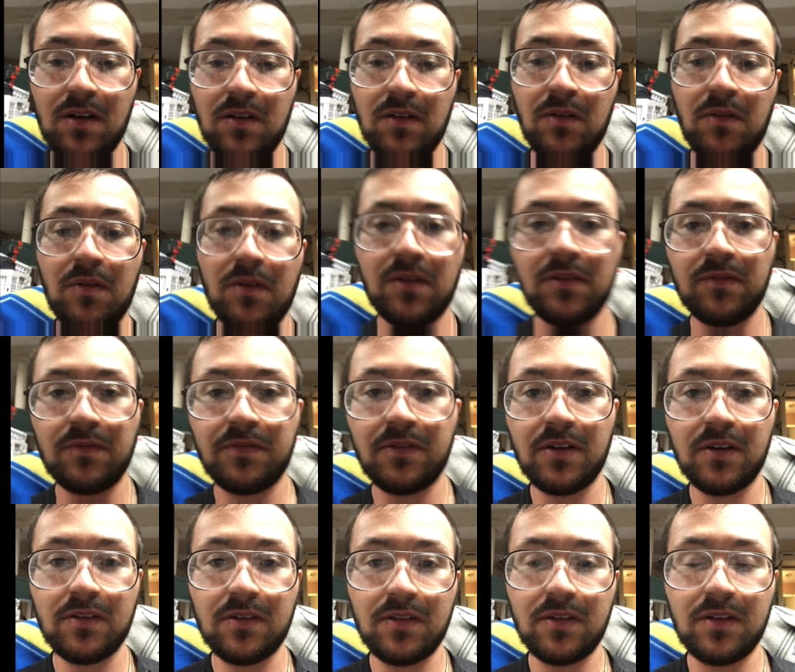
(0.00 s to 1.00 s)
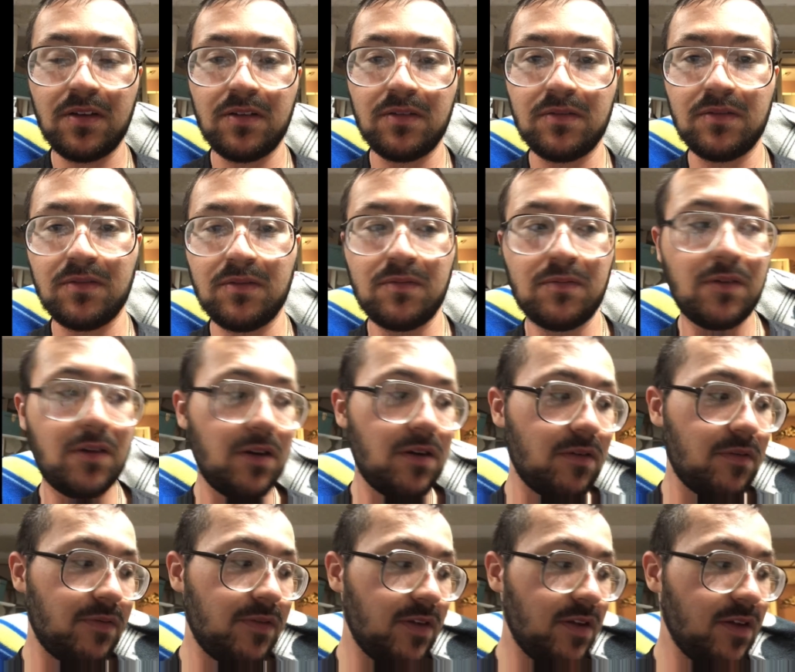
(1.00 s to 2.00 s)
quite frankly right
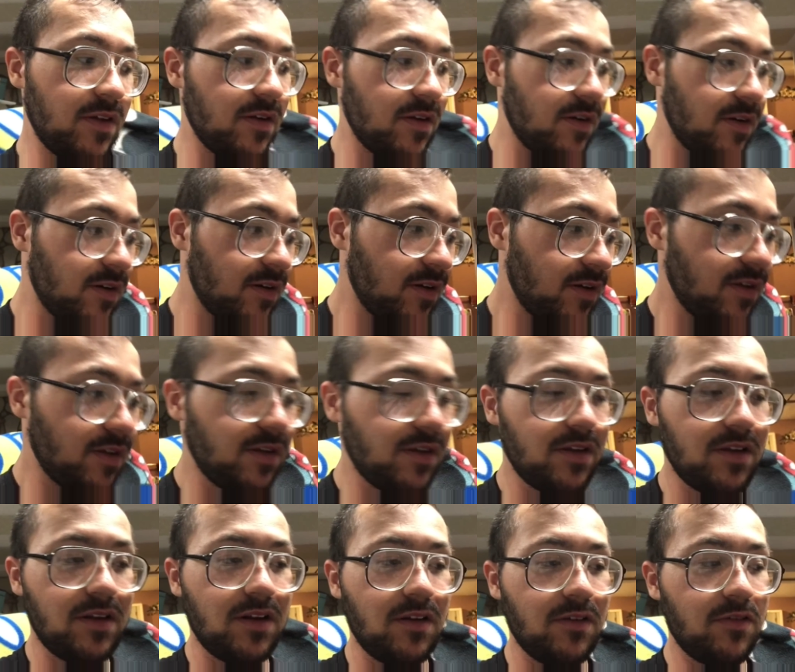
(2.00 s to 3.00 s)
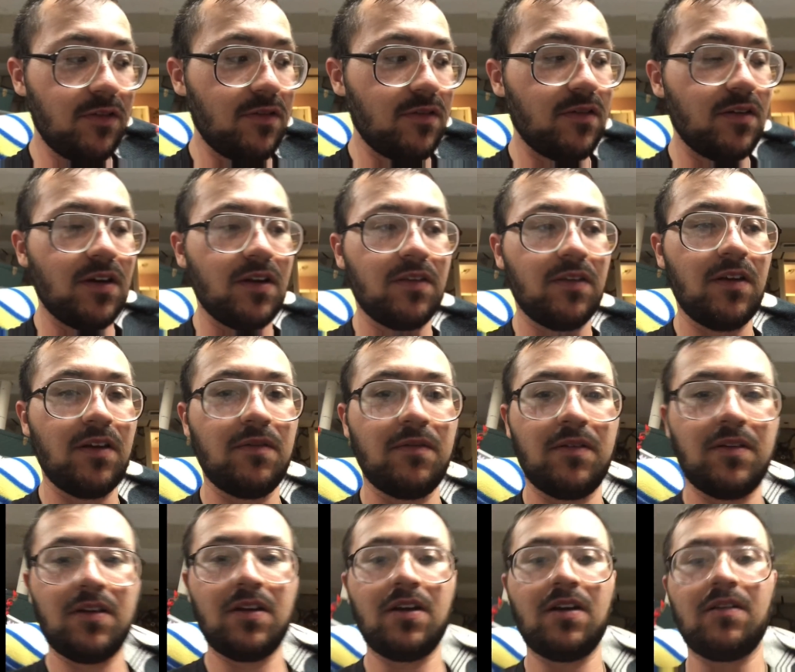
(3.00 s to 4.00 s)
over here, and I'll show you guys that
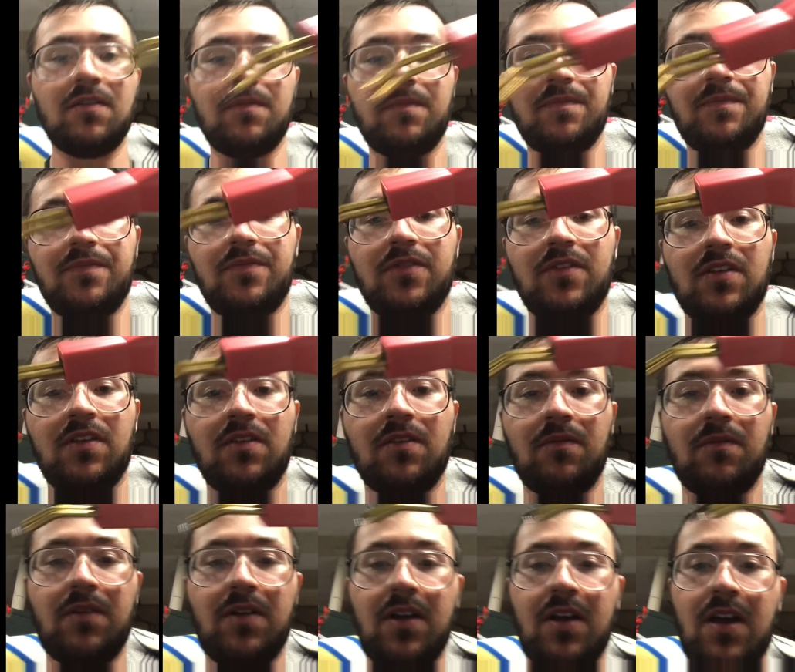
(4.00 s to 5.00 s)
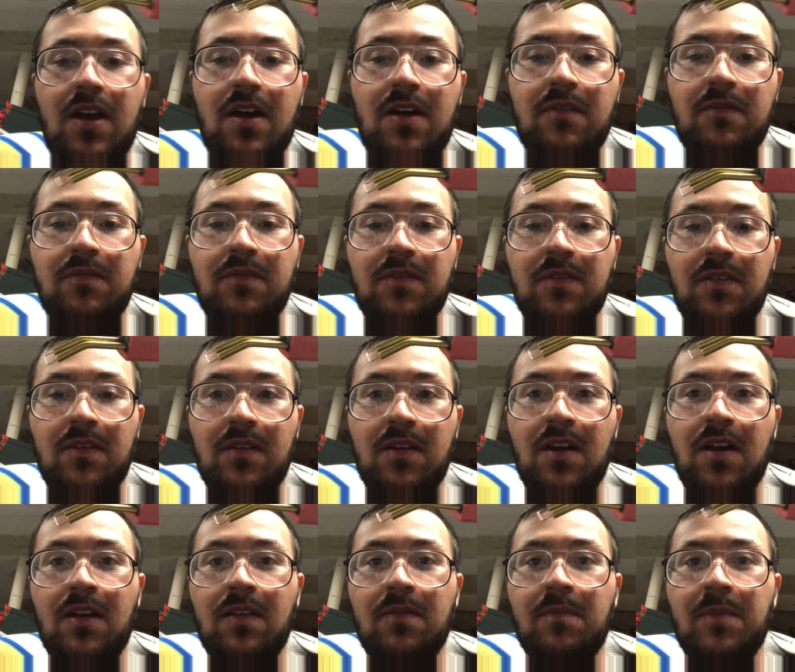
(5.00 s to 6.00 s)
right now. This is what I have
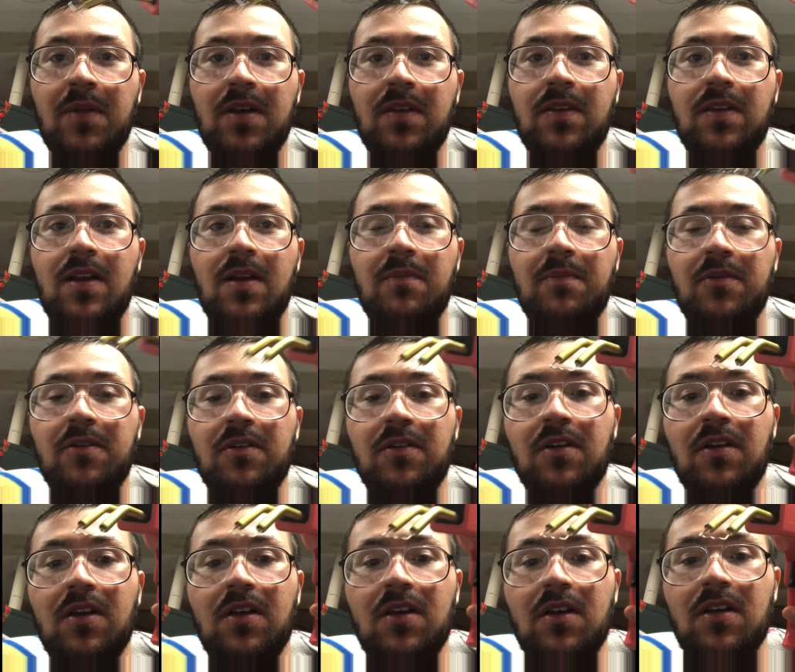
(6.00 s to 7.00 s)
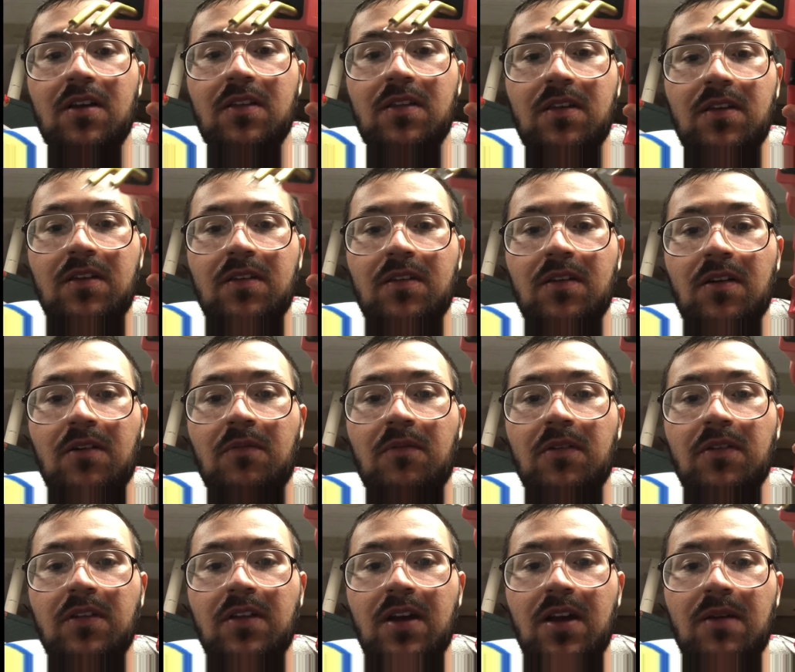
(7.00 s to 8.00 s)
as my stamper. These are
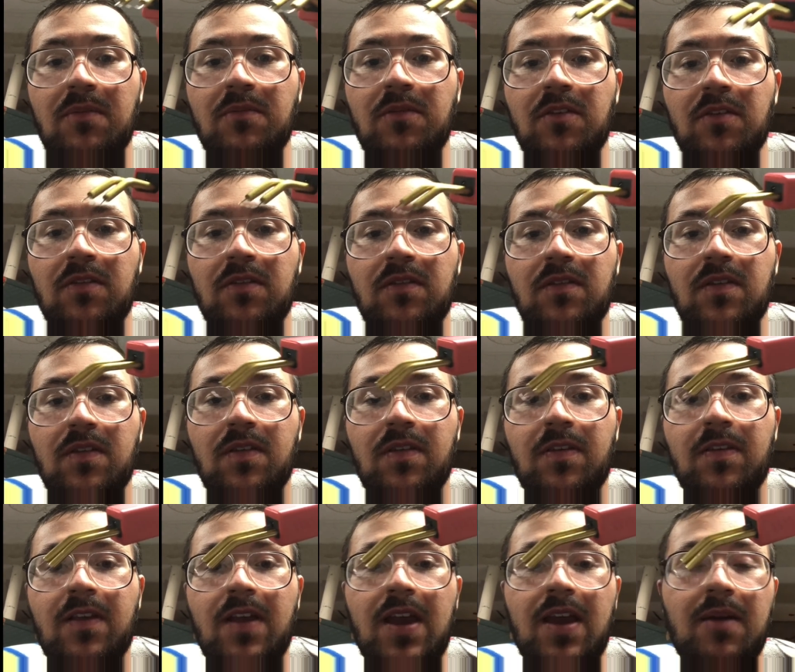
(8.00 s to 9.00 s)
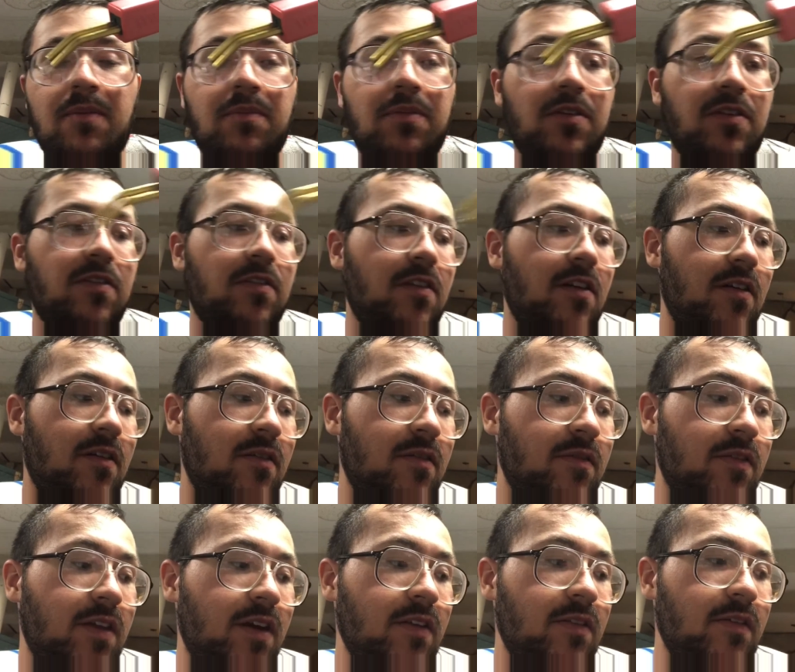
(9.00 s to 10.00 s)
one-time use stamps,
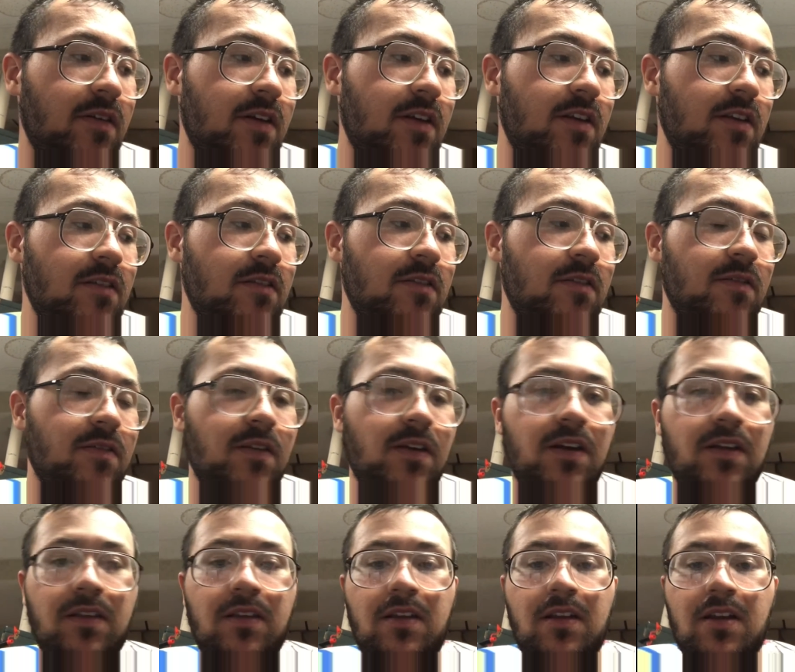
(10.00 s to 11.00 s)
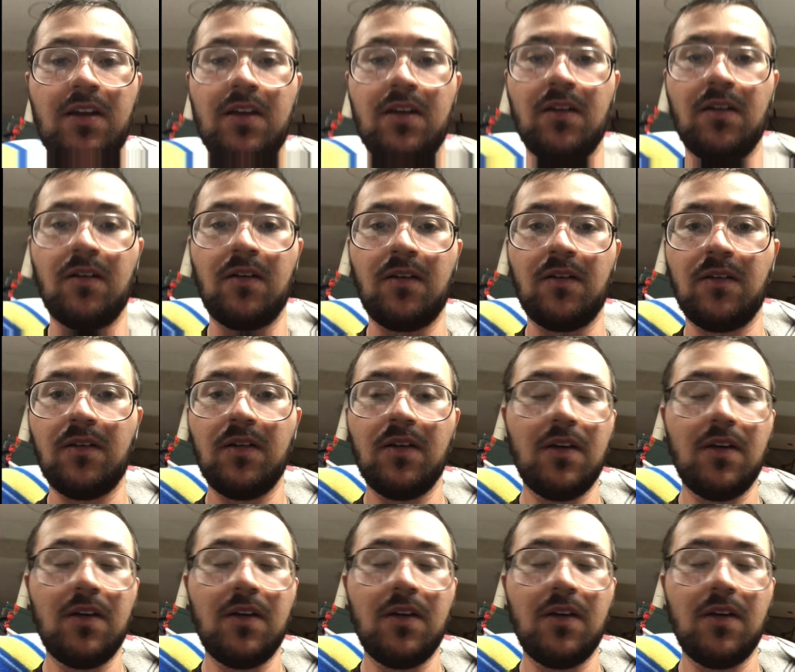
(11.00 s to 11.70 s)
so that's why I didn't use that today at all,